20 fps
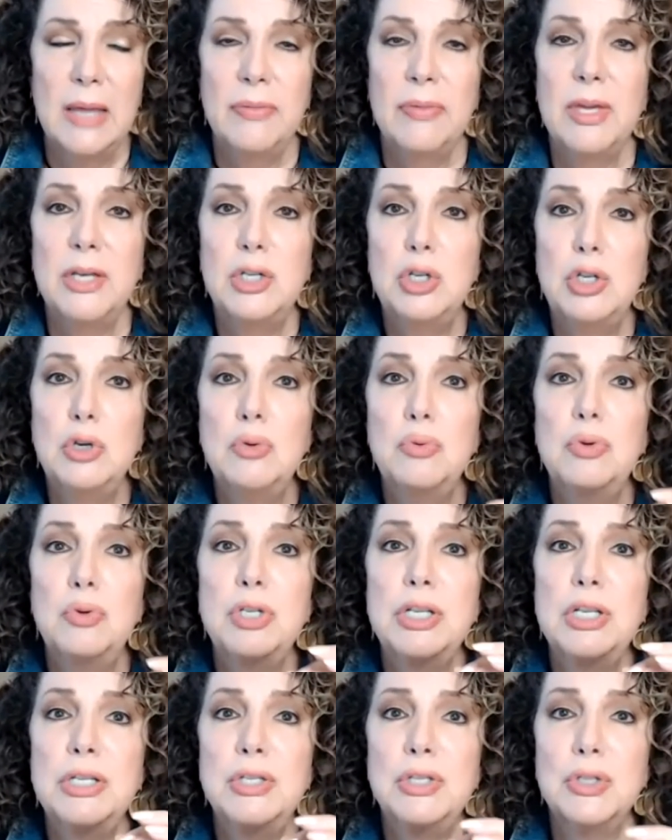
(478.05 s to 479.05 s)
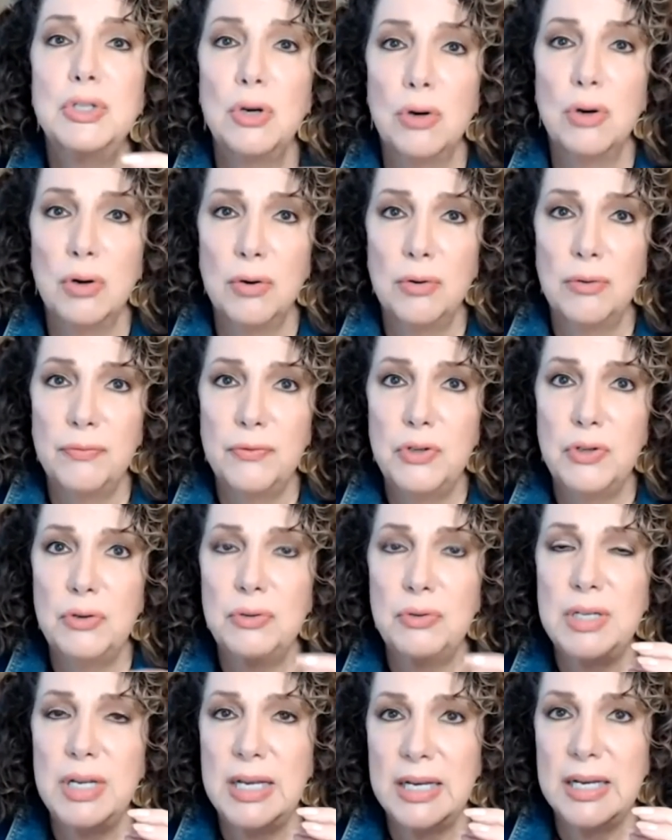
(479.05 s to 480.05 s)
that you deserve to
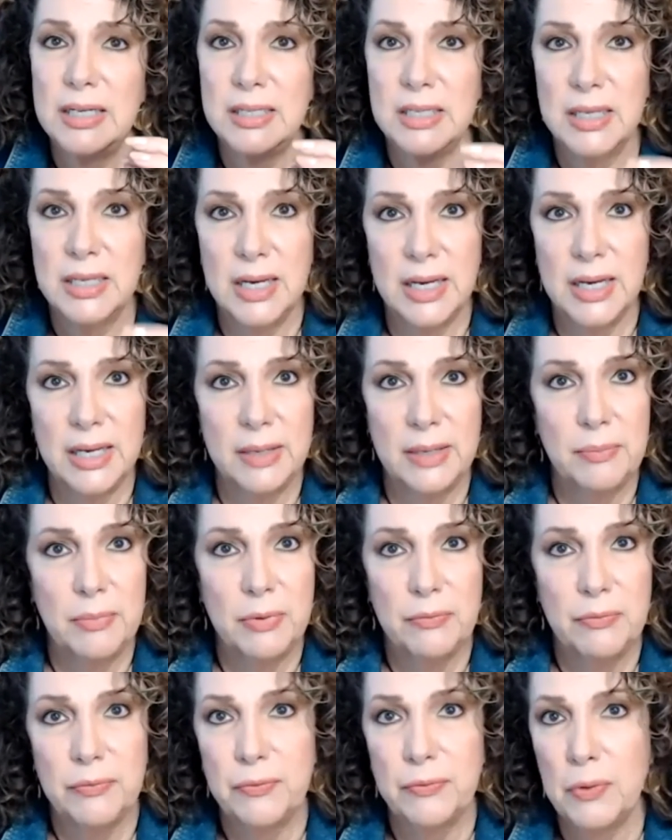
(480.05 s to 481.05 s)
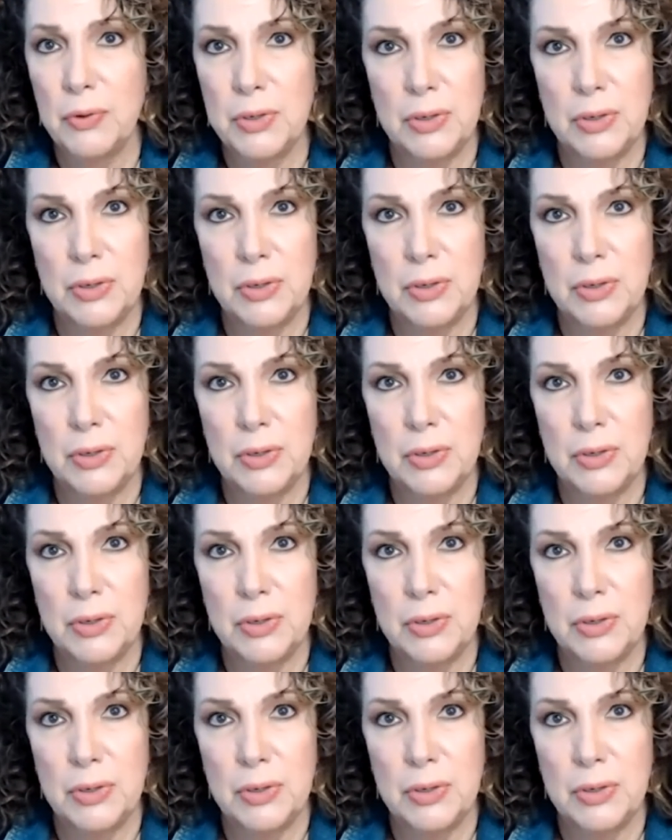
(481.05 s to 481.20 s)
take time for